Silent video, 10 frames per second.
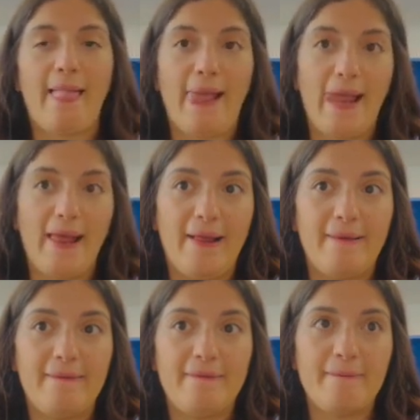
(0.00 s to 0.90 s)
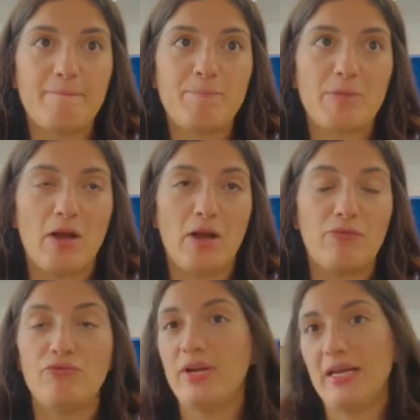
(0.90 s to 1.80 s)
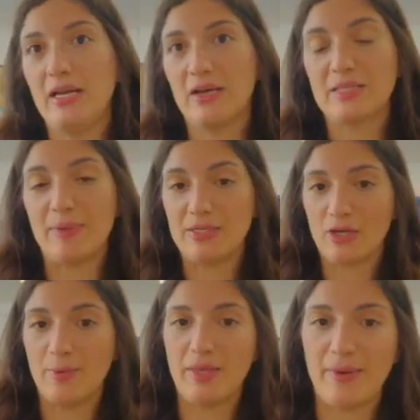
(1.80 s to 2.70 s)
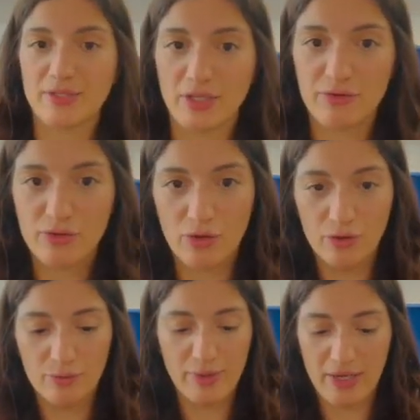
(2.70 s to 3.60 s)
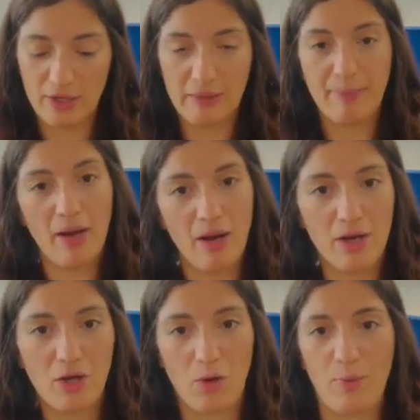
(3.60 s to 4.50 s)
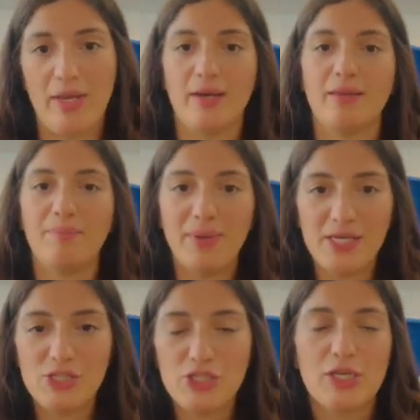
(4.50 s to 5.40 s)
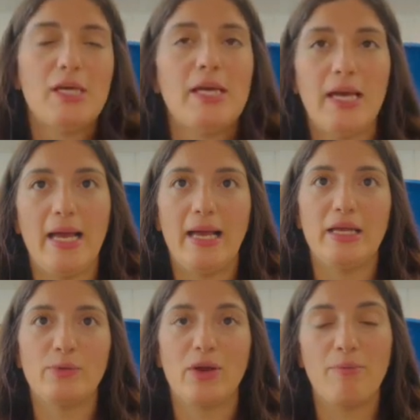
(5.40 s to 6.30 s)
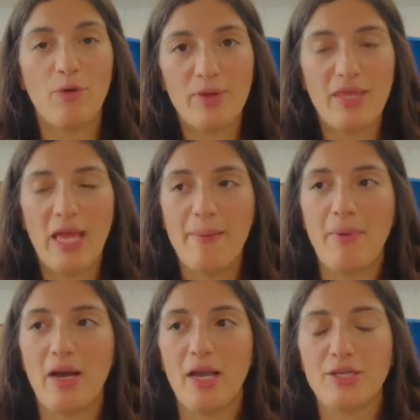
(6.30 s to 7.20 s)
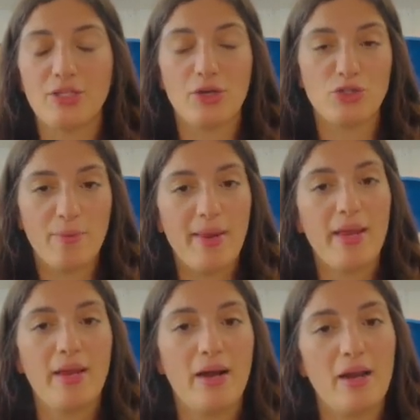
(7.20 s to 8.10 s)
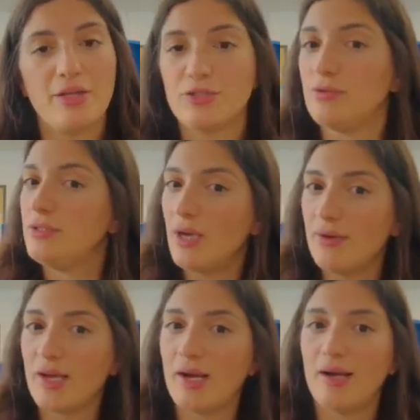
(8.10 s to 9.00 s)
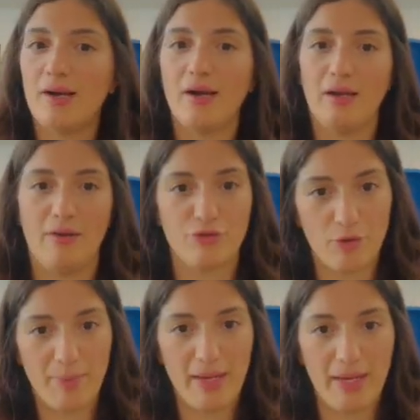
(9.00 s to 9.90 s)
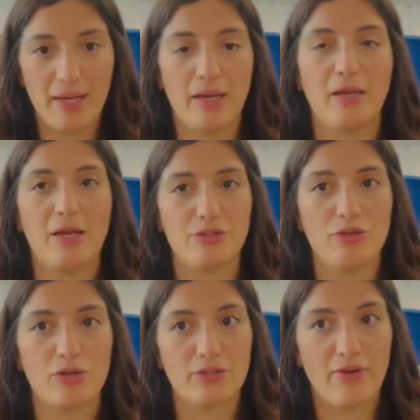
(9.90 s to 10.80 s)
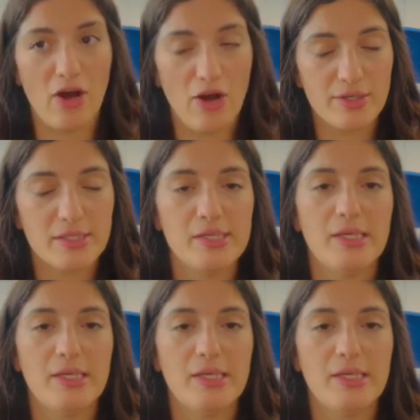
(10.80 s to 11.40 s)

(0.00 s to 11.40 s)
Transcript: And I really like spending time with him outside of school. We go to the park or we go to the beach. And when I'm not with him, I like to go swimming, I like to do yoga, I love shopping and I like to do lots of art.